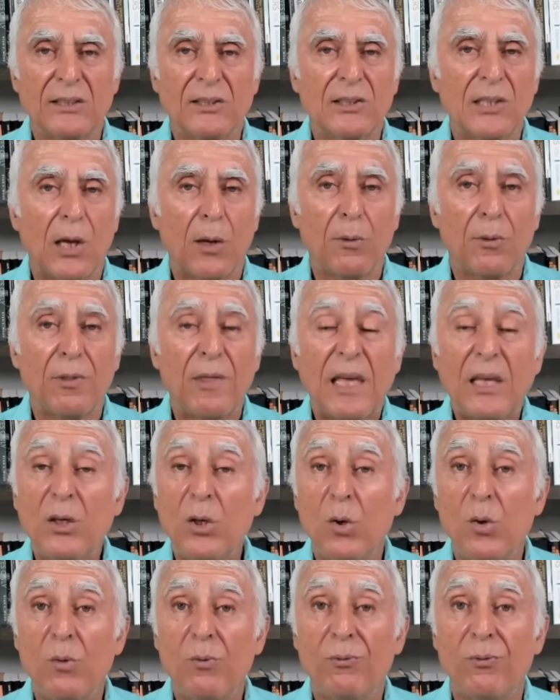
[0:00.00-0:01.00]
So thank
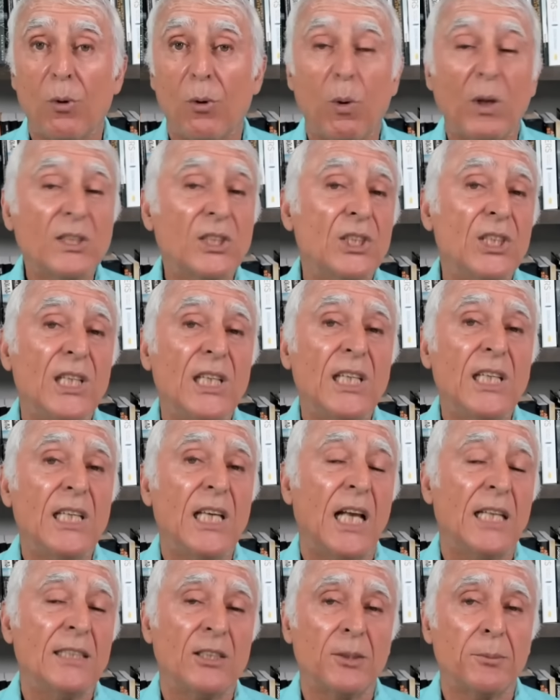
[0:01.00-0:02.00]
you for
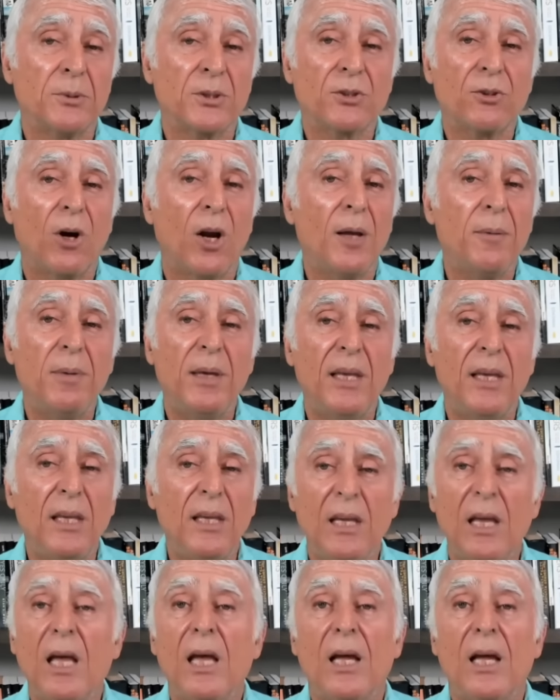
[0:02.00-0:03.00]
watching and
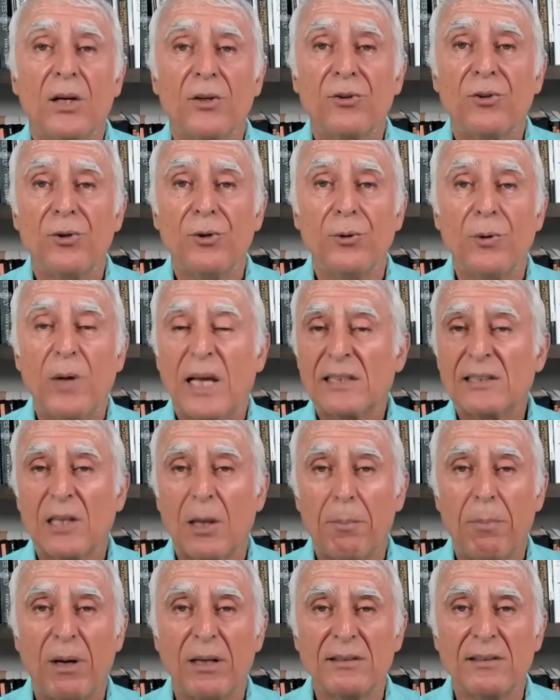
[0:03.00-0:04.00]
subscribing to
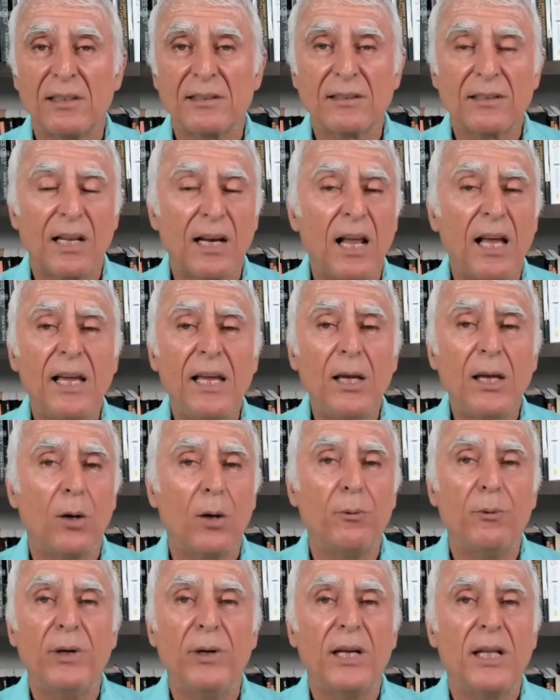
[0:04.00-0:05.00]
Exopolitics Today. I
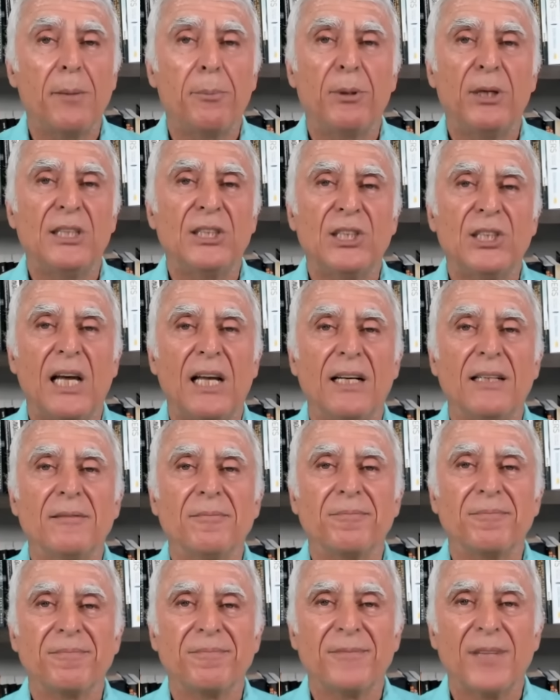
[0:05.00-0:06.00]
really appreciate it.
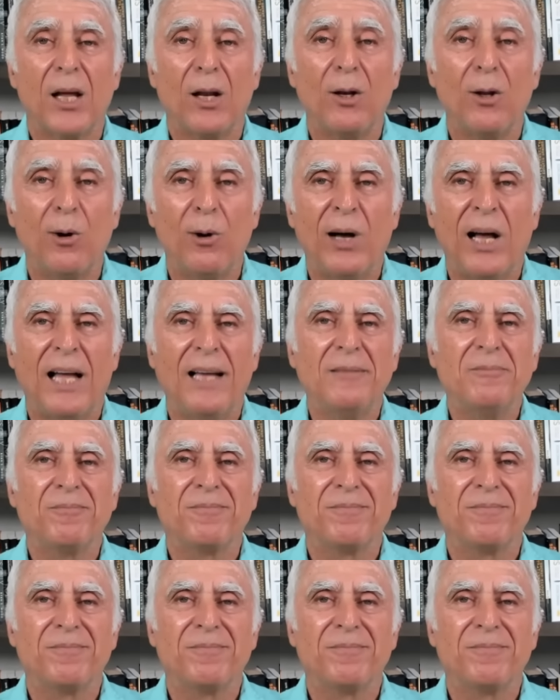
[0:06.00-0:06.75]
Aloha.